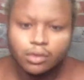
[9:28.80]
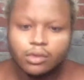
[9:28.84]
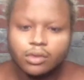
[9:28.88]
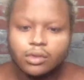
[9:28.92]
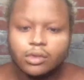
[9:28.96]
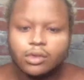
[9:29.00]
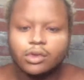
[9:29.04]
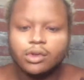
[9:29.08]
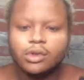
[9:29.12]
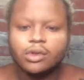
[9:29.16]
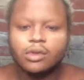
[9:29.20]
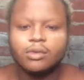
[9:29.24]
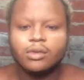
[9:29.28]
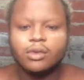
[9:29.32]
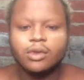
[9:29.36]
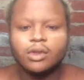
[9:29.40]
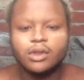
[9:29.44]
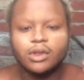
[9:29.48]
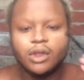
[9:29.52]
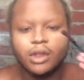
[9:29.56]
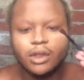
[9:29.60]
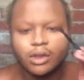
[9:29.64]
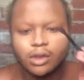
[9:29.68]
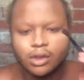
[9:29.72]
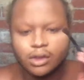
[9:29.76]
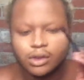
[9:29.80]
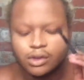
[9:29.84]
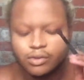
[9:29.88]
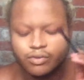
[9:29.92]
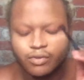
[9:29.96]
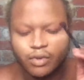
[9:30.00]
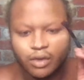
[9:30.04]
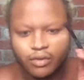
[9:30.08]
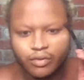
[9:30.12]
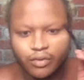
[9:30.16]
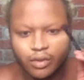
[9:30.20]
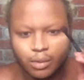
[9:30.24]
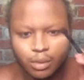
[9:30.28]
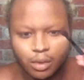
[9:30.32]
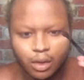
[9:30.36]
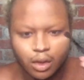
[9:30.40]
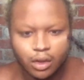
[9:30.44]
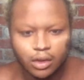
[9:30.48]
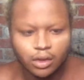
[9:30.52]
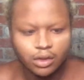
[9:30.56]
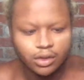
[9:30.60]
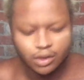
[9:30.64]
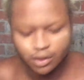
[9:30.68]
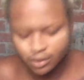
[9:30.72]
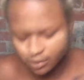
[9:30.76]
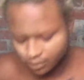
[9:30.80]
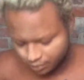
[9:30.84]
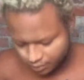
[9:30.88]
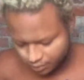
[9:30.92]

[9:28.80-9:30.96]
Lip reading: So I'm going to take this fluffy brush.